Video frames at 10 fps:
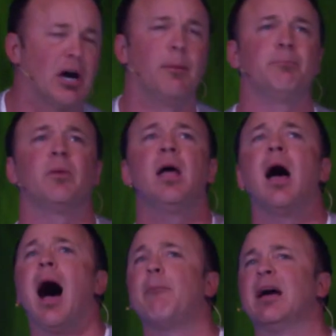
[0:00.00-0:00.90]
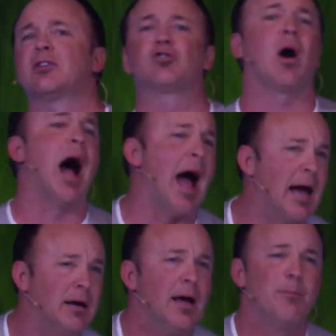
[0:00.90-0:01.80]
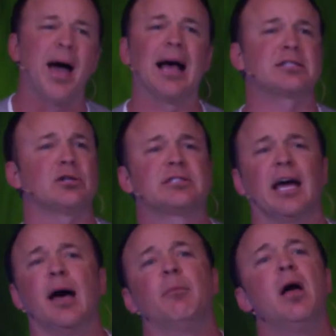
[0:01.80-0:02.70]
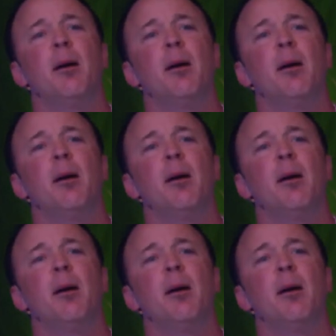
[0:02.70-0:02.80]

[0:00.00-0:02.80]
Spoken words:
them. I've been trying, Pastor Tim.